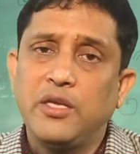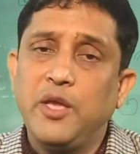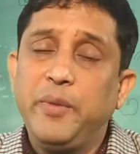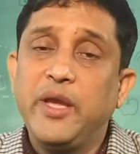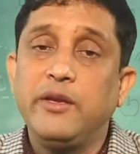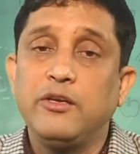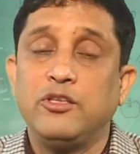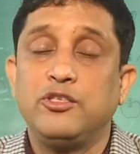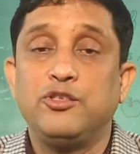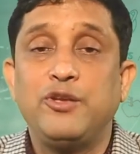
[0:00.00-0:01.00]
keeping in
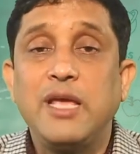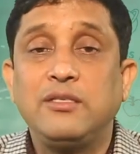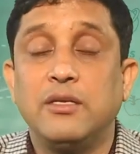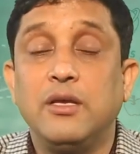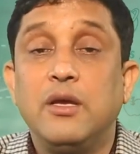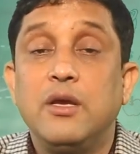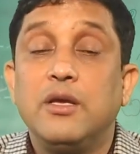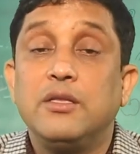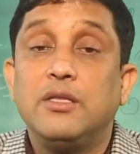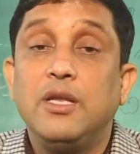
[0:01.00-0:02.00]
consideration
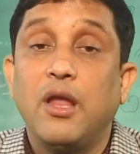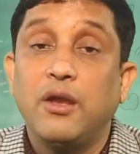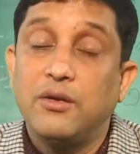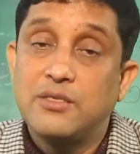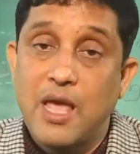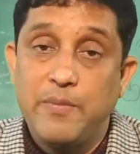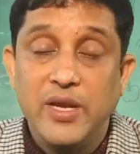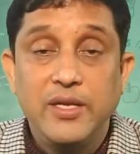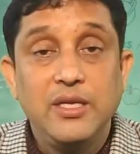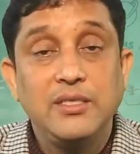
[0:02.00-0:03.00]
the learner's
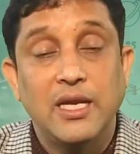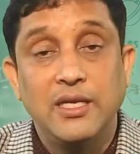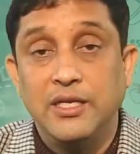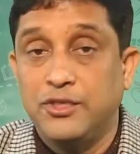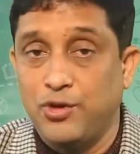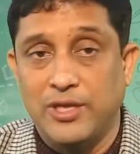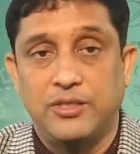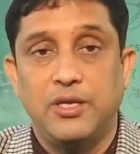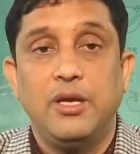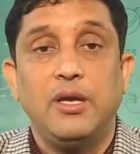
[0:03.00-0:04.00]
abilities and
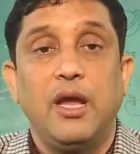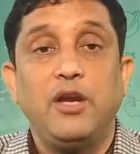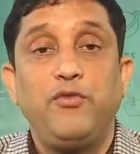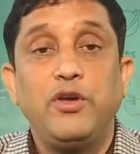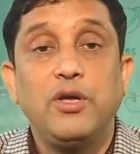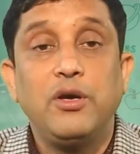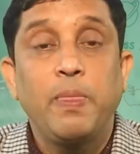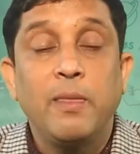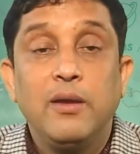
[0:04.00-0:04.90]
interest. And further,